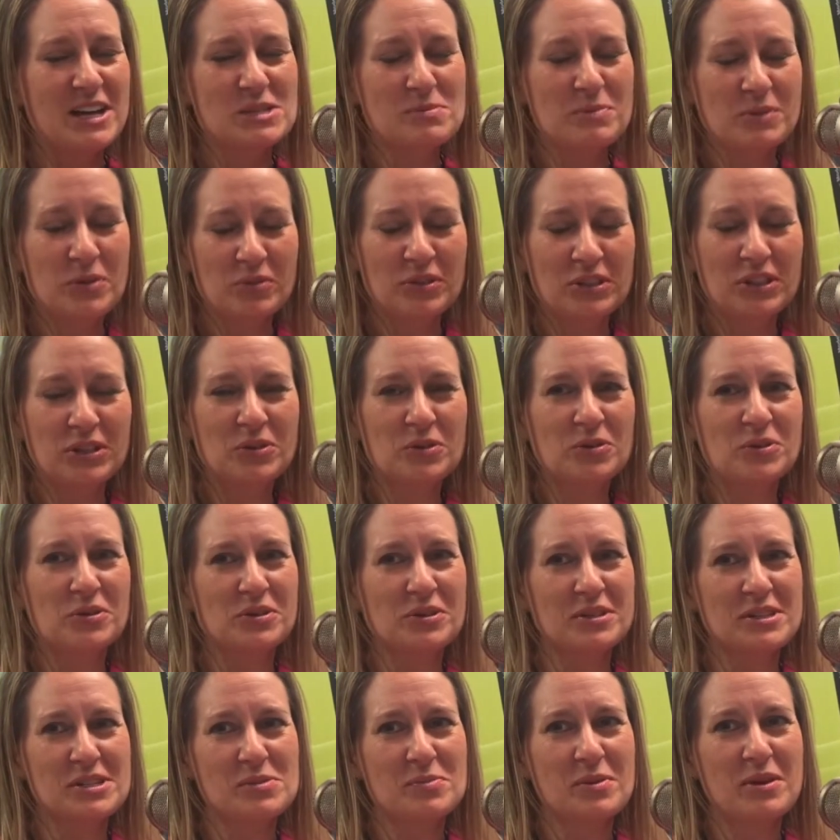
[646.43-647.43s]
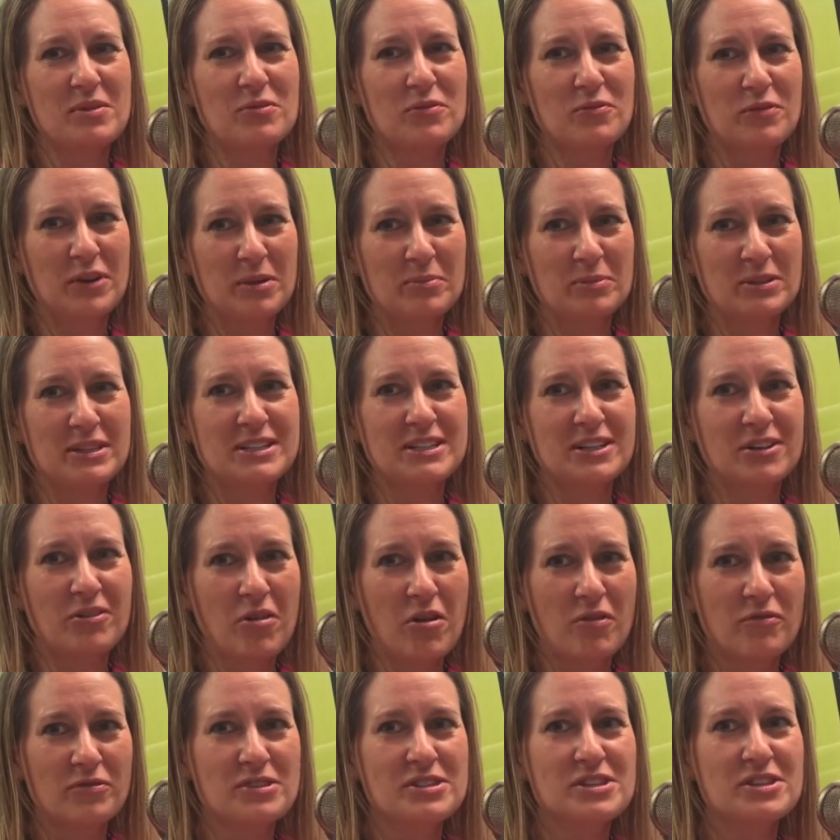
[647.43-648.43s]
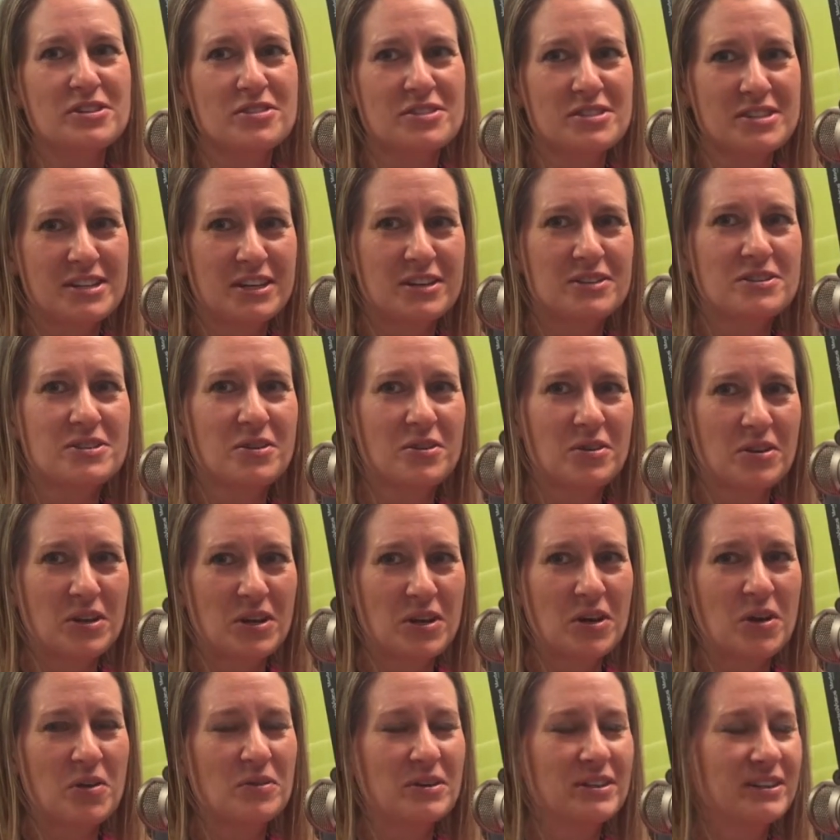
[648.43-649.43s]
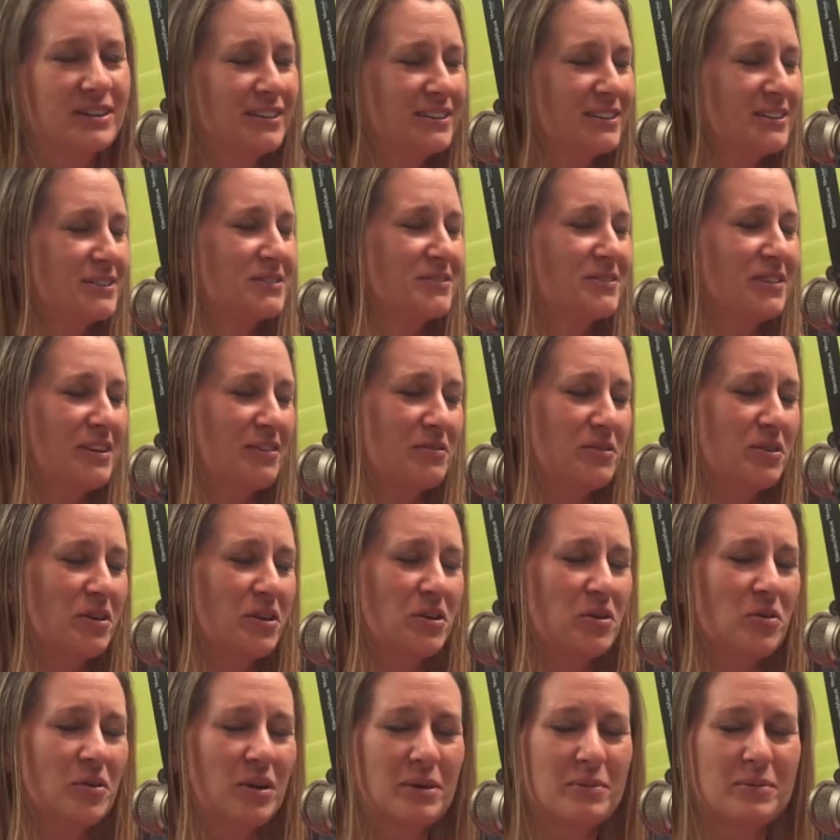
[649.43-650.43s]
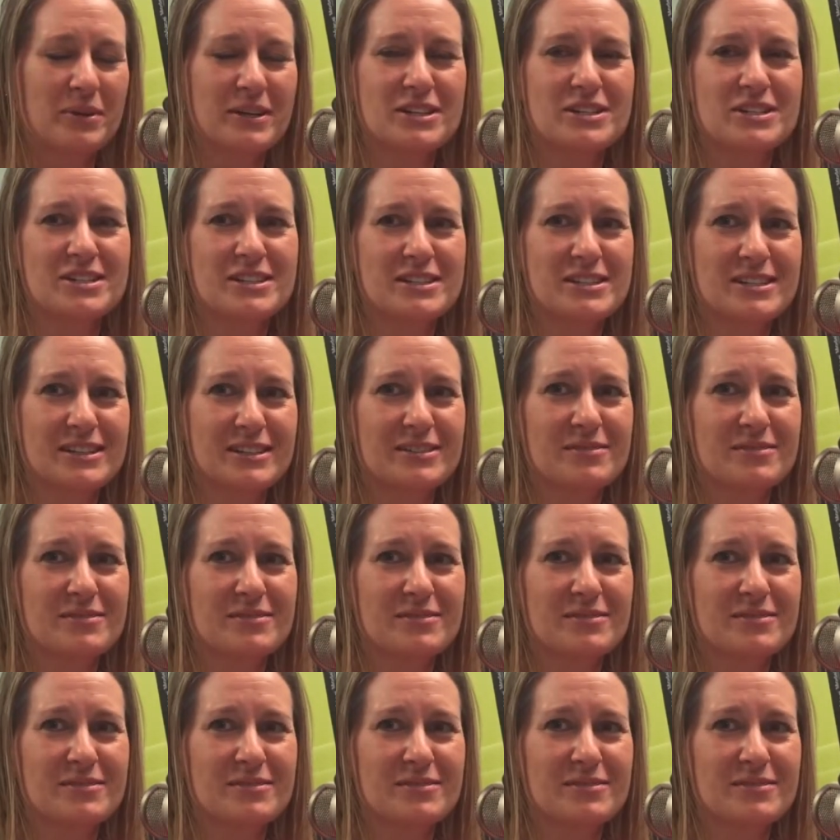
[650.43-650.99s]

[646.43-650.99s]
it's been really cool because we have a family dental office here in San Antonio and have a lot of great patients,